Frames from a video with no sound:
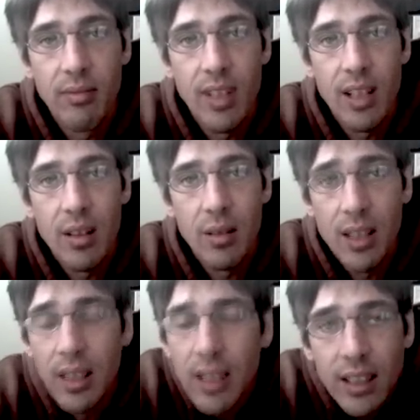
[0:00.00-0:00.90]
You know,
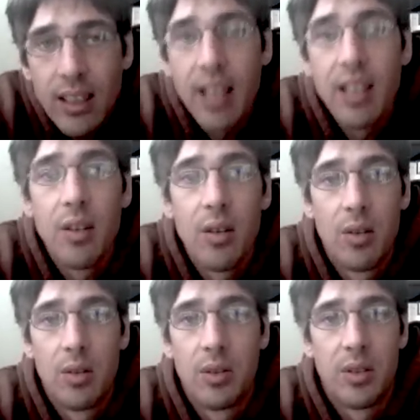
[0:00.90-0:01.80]
killing 10 year
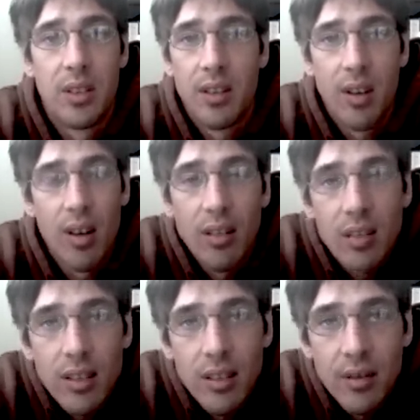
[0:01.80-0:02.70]
olds that are
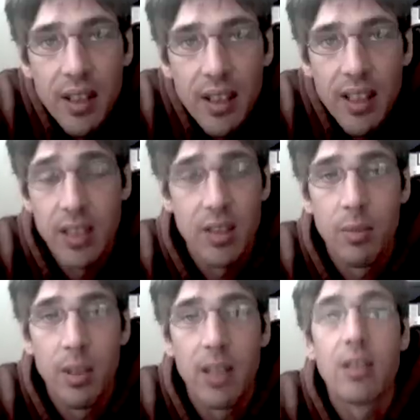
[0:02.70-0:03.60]
civilians
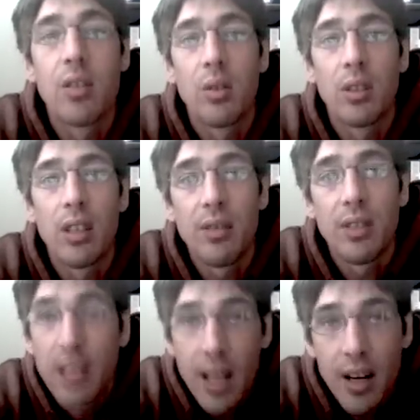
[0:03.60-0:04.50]
just because they're old enough
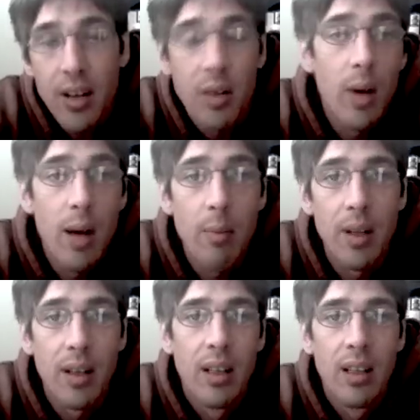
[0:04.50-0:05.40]
to carry a
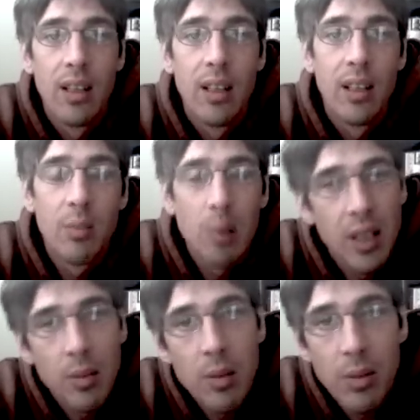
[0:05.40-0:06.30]
weapon.
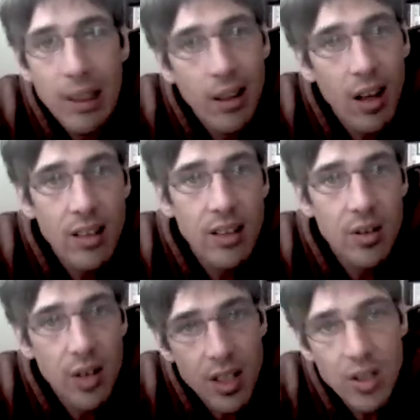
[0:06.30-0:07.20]
Putting people in
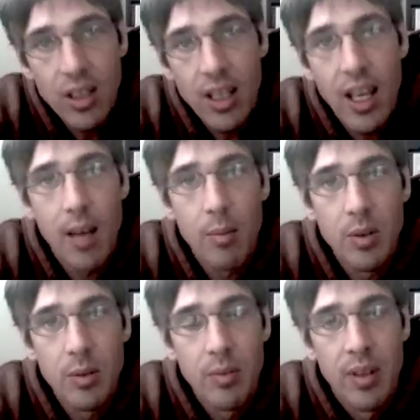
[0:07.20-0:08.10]
concentration
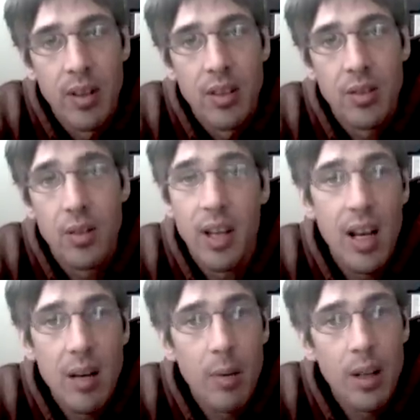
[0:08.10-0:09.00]
camps so that
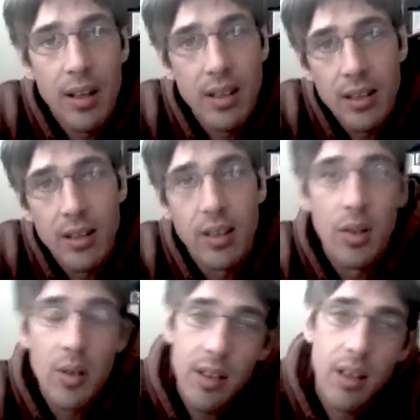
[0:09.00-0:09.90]
anybody that doesn't
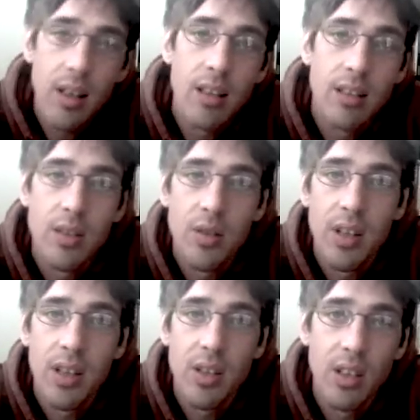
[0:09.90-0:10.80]
go to the
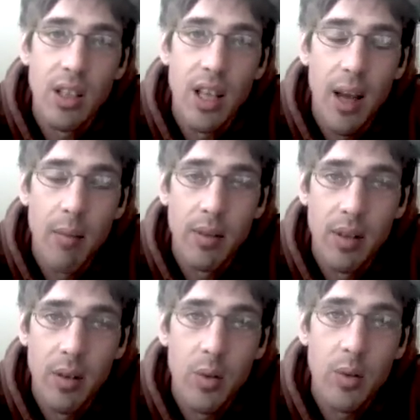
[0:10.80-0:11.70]
concentration camp, in the
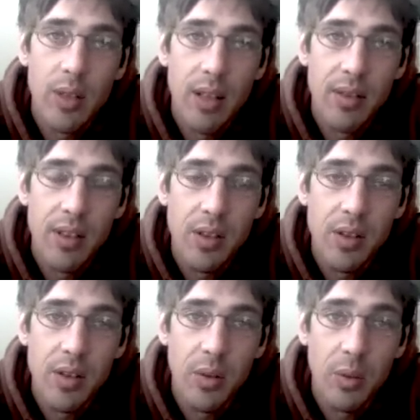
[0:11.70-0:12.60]
old
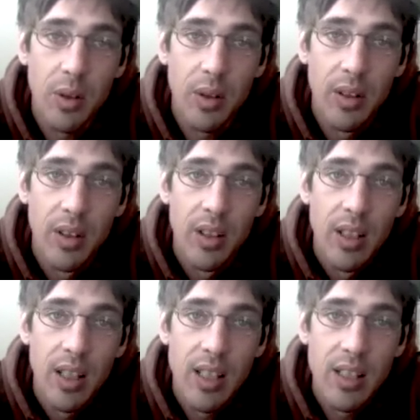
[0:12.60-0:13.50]
definition of the word,
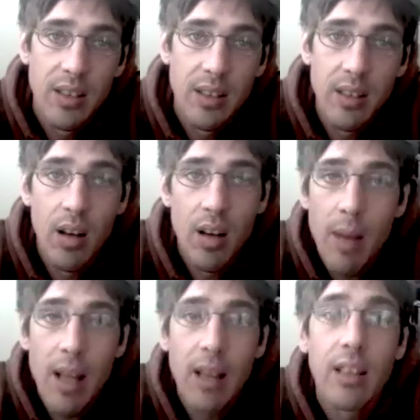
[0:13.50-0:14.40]
is uh,
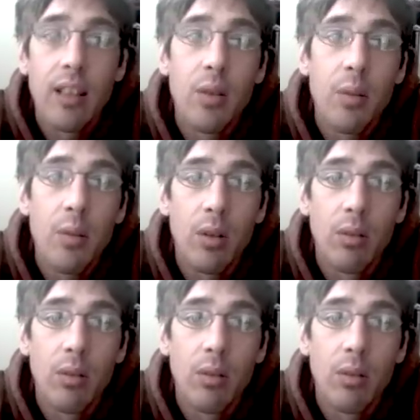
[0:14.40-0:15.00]
automatically a criminal.